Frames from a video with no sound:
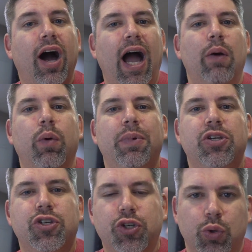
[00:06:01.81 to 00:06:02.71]
I will be
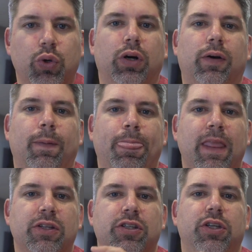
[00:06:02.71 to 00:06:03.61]
sure
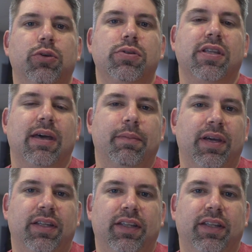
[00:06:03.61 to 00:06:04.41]
to use them in the